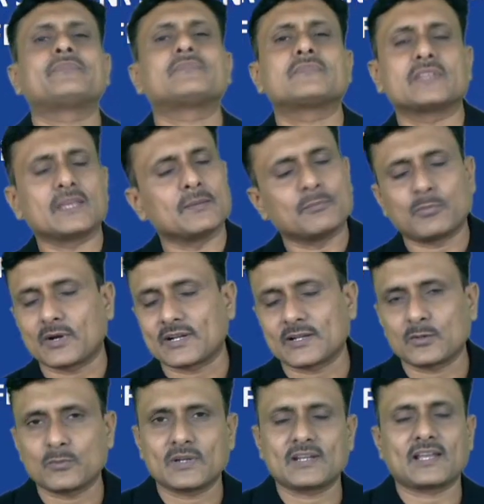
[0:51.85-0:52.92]
the
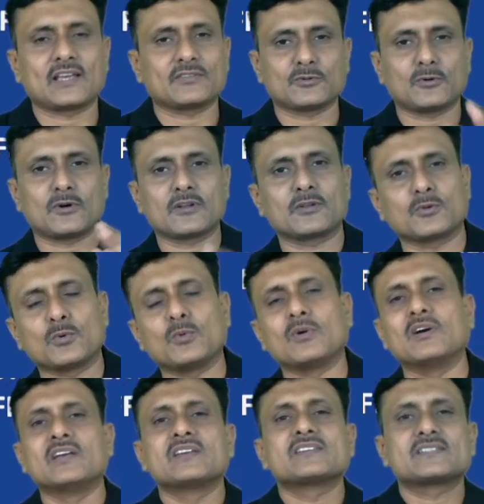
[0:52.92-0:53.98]
important one, as you all know,
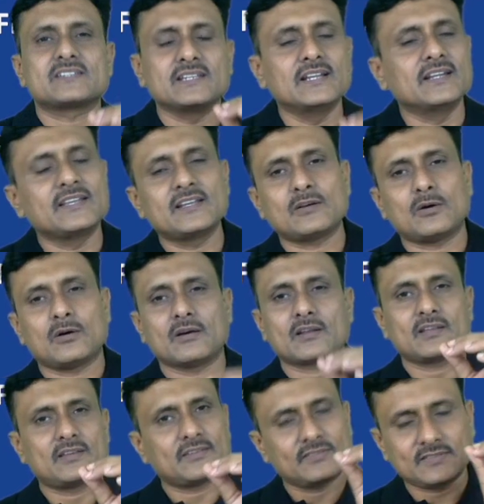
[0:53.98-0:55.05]
shielding or
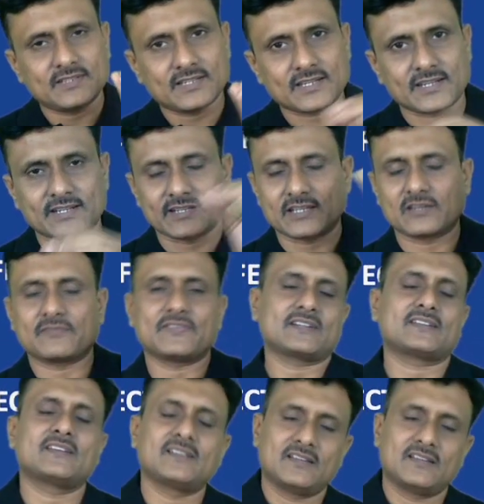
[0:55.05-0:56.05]
screening effect.